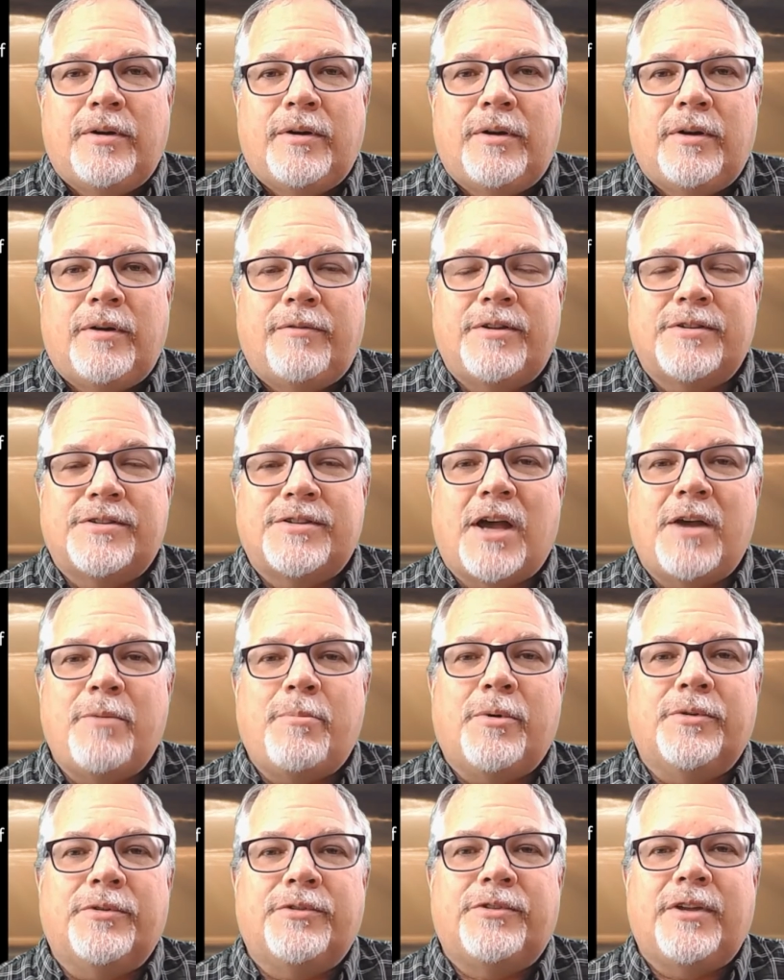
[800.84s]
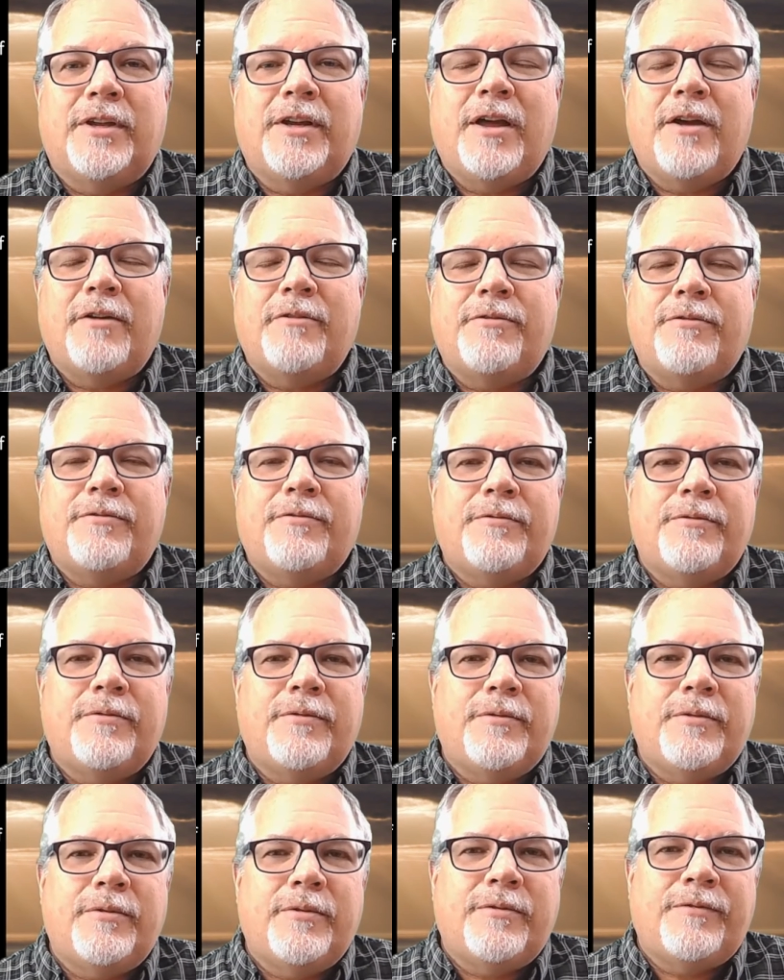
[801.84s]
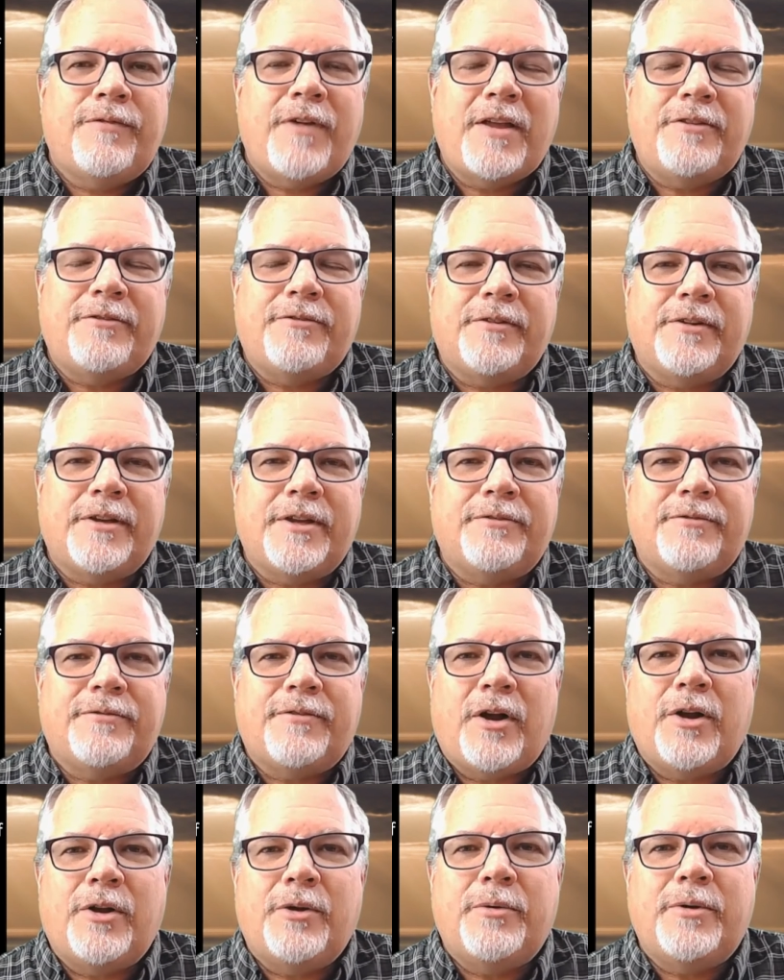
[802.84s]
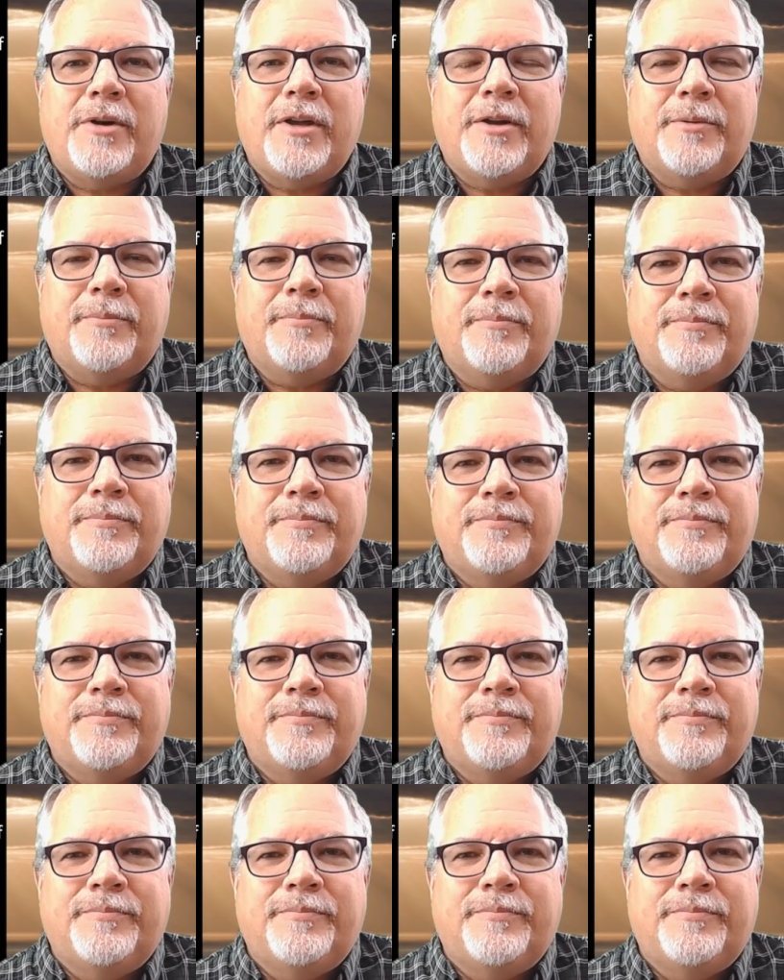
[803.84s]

of disciples that have faithfully followed him